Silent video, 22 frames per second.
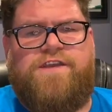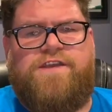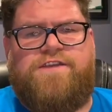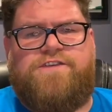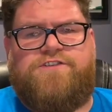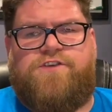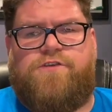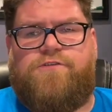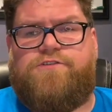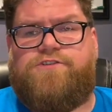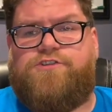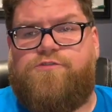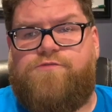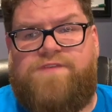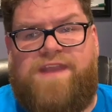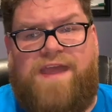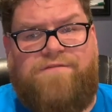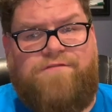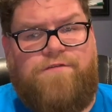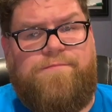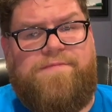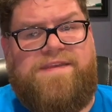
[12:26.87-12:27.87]
so that you
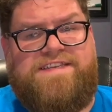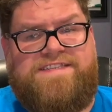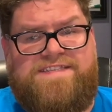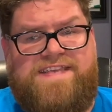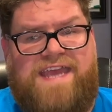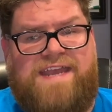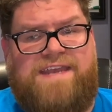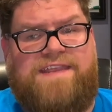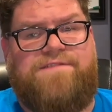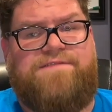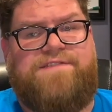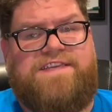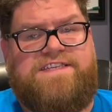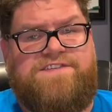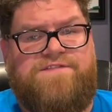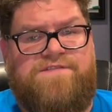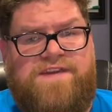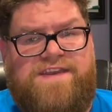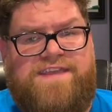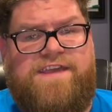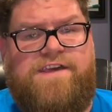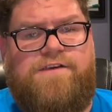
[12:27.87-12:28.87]
never miss any of these
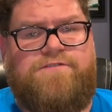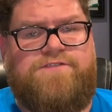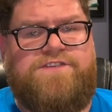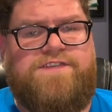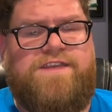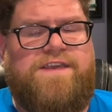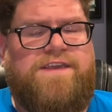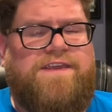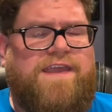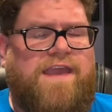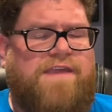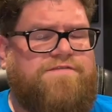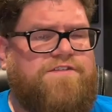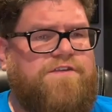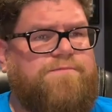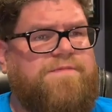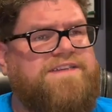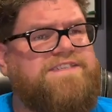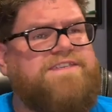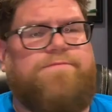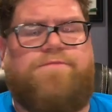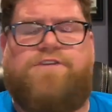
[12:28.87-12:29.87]
videos. If you
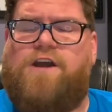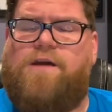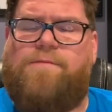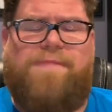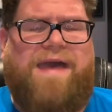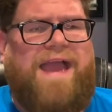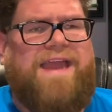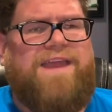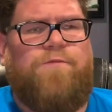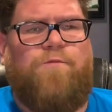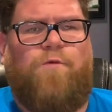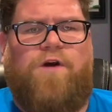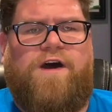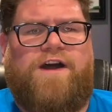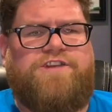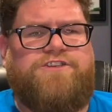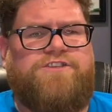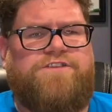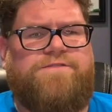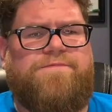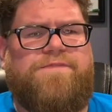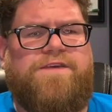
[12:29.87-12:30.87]
miss them, come back and
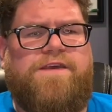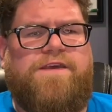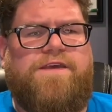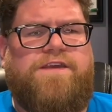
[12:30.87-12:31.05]
watch them.